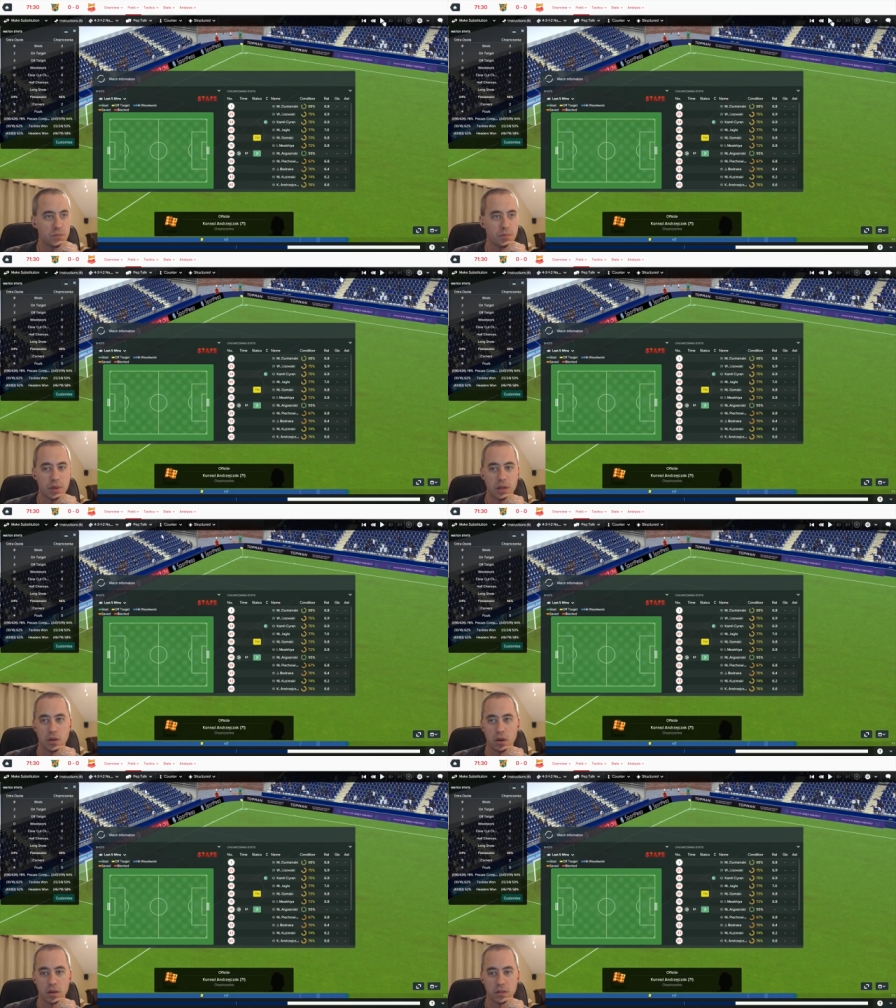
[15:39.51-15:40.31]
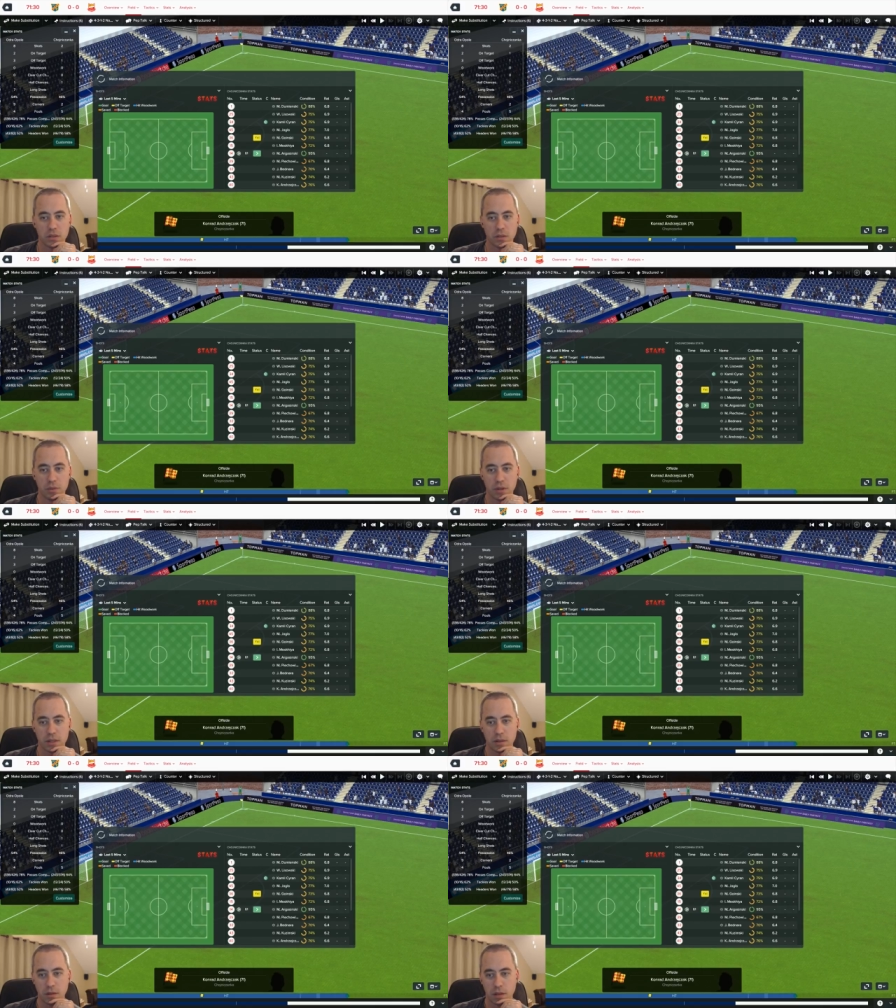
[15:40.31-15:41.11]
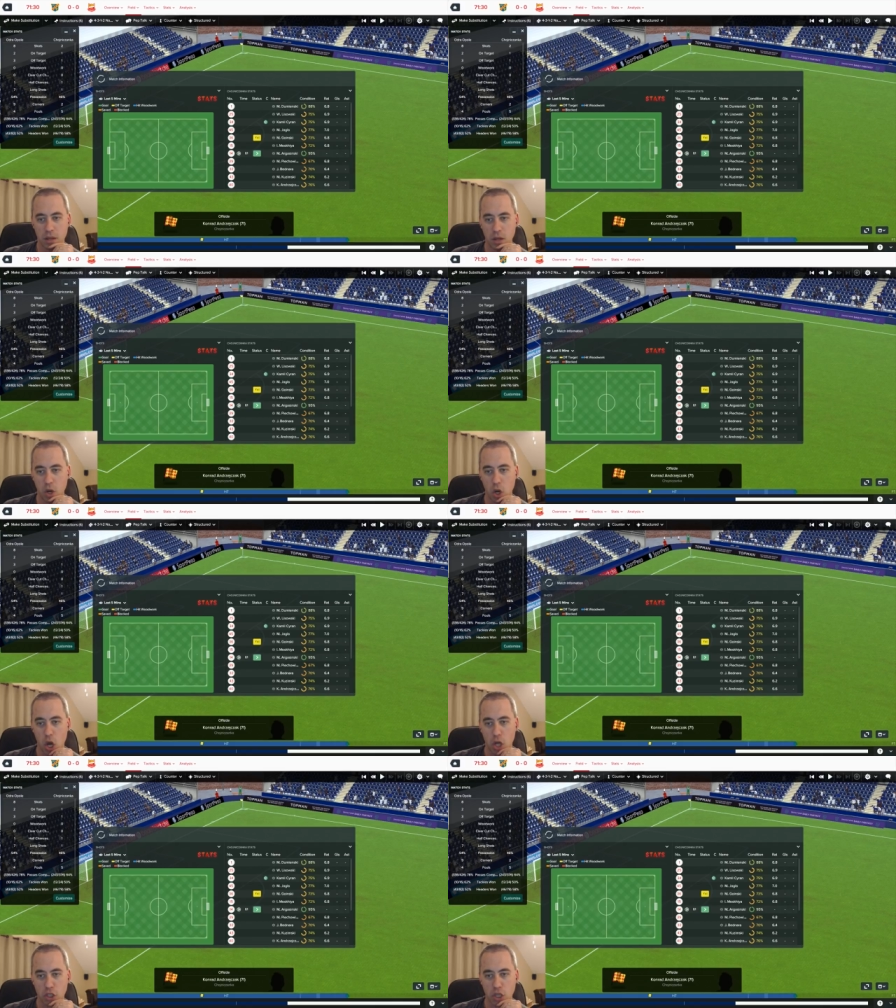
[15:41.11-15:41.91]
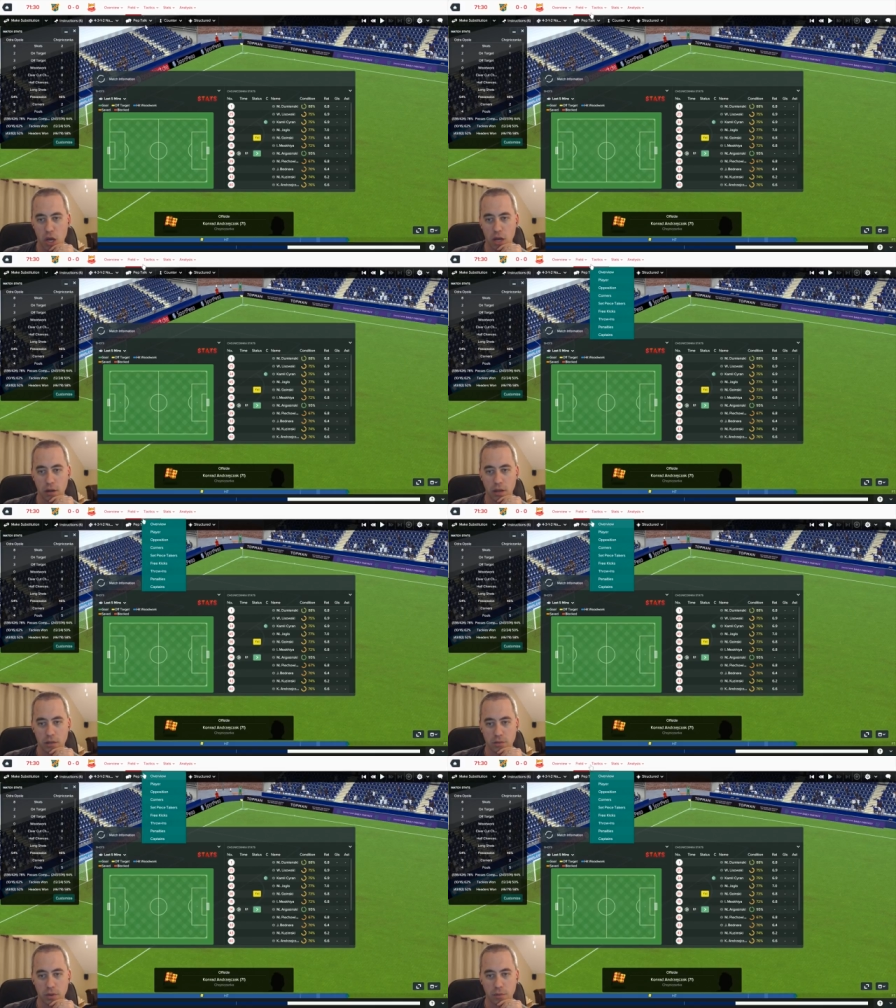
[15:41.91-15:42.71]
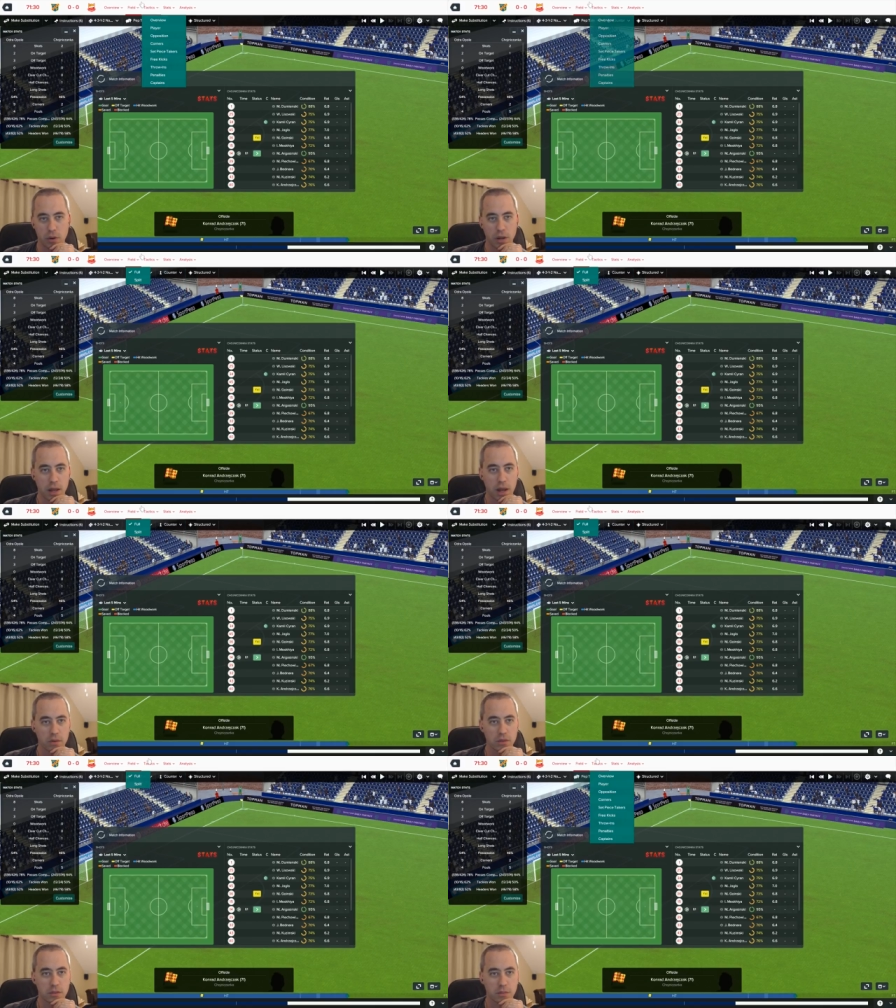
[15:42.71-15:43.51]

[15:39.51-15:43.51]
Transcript: Bednara is looking pretty not so hot. Okay, so we're going to bring out some